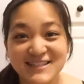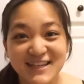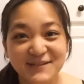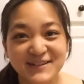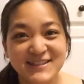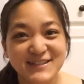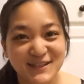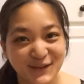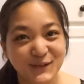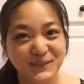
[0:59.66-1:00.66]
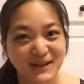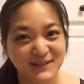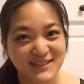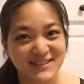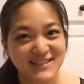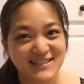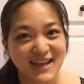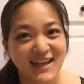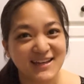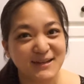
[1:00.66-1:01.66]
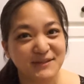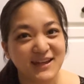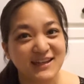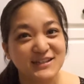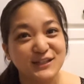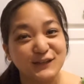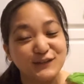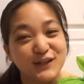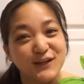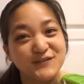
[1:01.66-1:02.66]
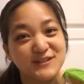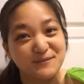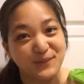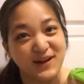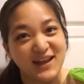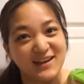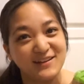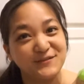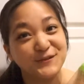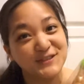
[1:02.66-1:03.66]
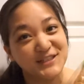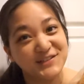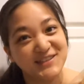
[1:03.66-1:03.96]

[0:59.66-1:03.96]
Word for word: Since I went to two Publixes, I ended up getting two loaves of bread for two